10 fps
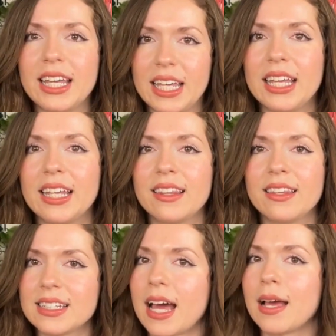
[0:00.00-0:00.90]
in
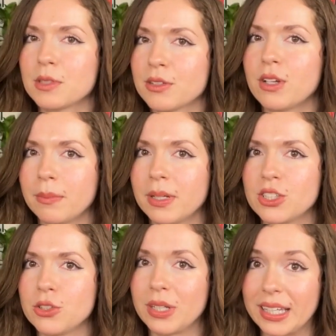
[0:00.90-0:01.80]
the types of
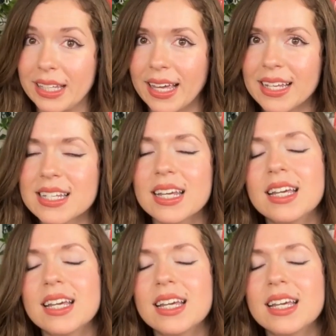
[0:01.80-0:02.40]
dumbbells you can get.